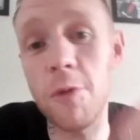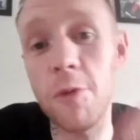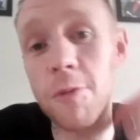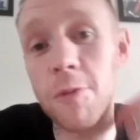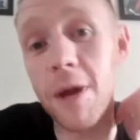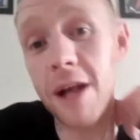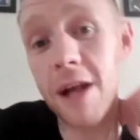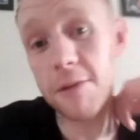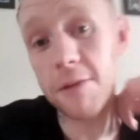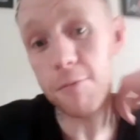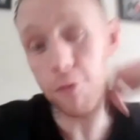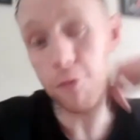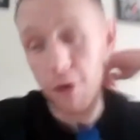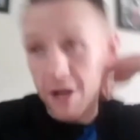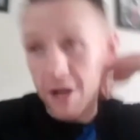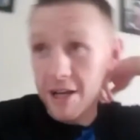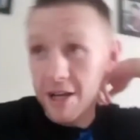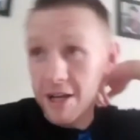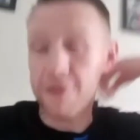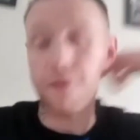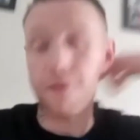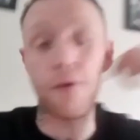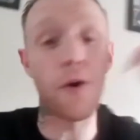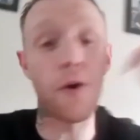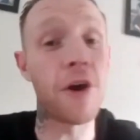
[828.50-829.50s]
the
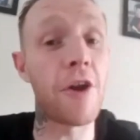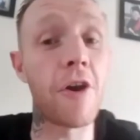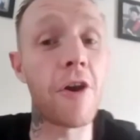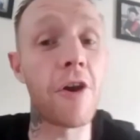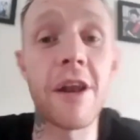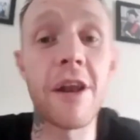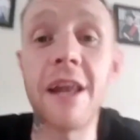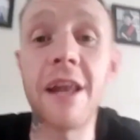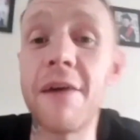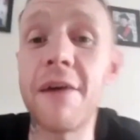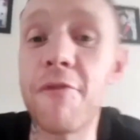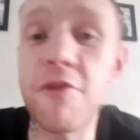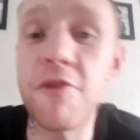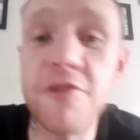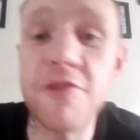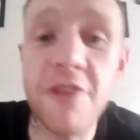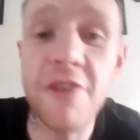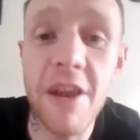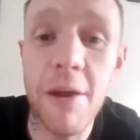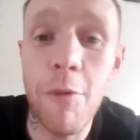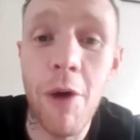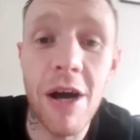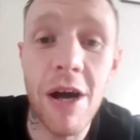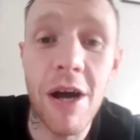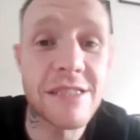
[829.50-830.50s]
prettiest fighter. I never said I
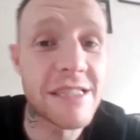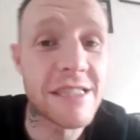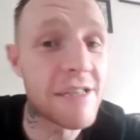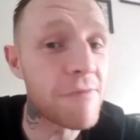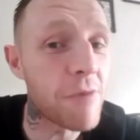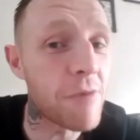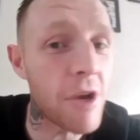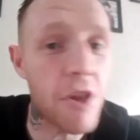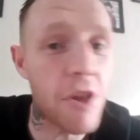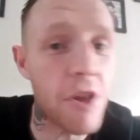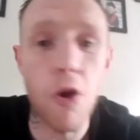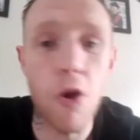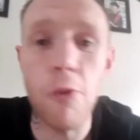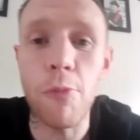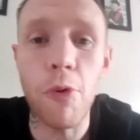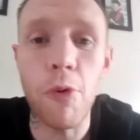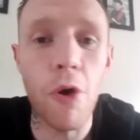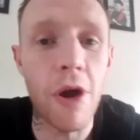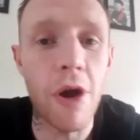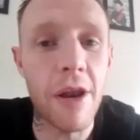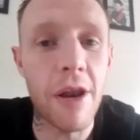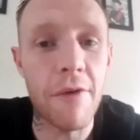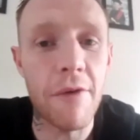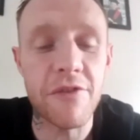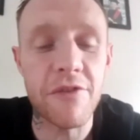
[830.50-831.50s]
was. Even when I turned pro,
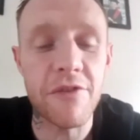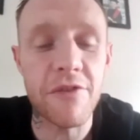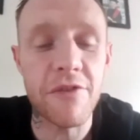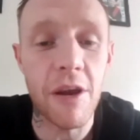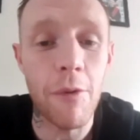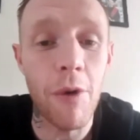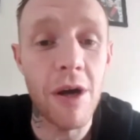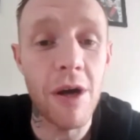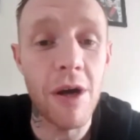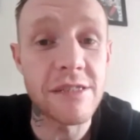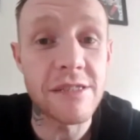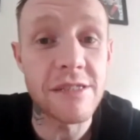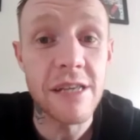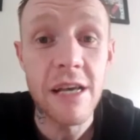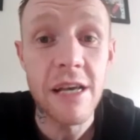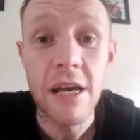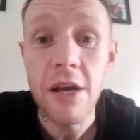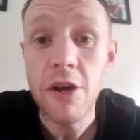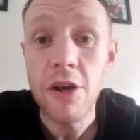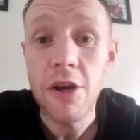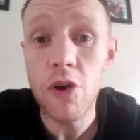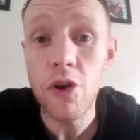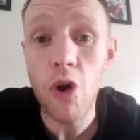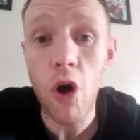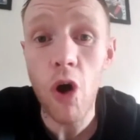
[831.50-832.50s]
I never said I was.
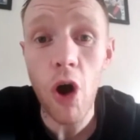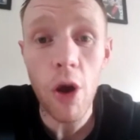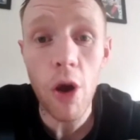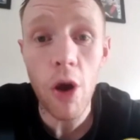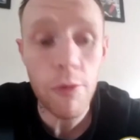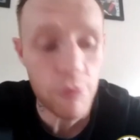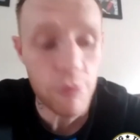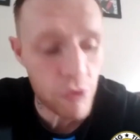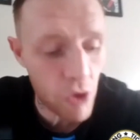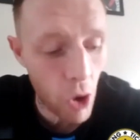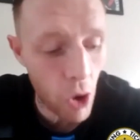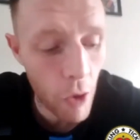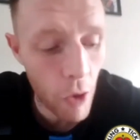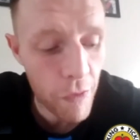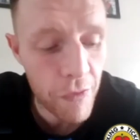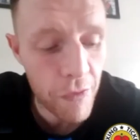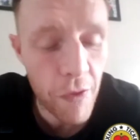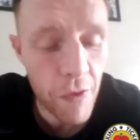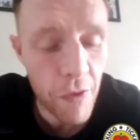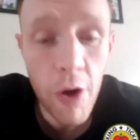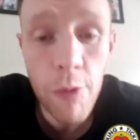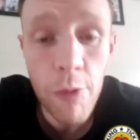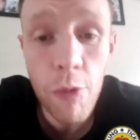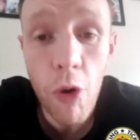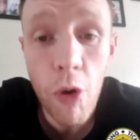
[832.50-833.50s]
I'm tough,
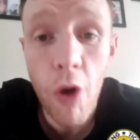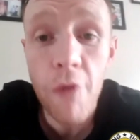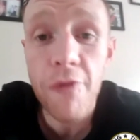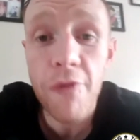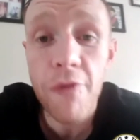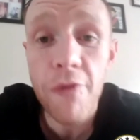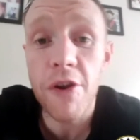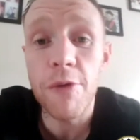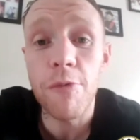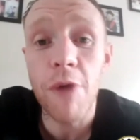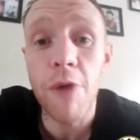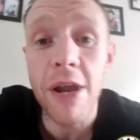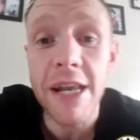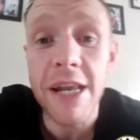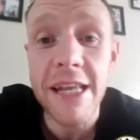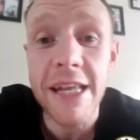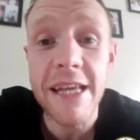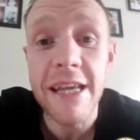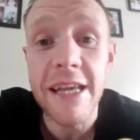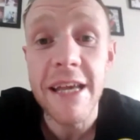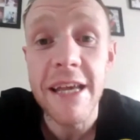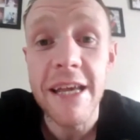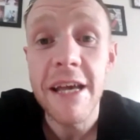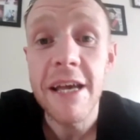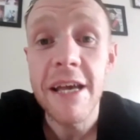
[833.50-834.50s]
I'm rough, and I'm
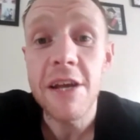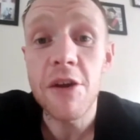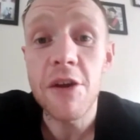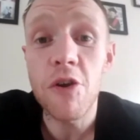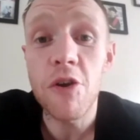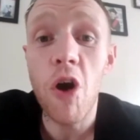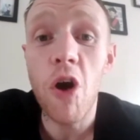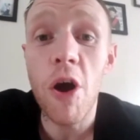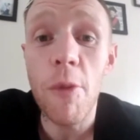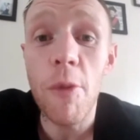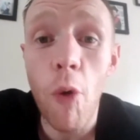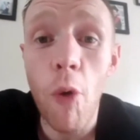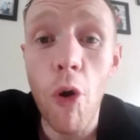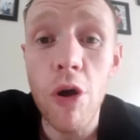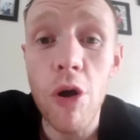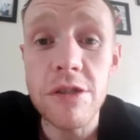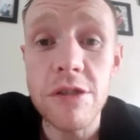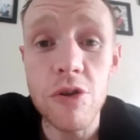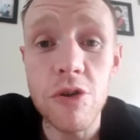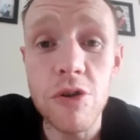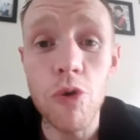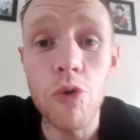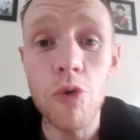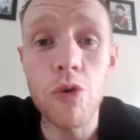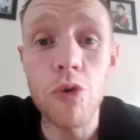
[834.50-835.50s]
ready. I'm old
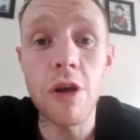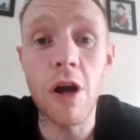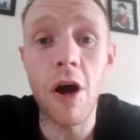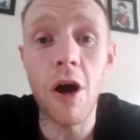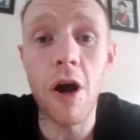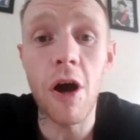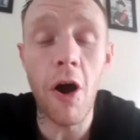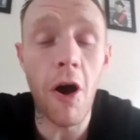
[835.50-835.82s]
school.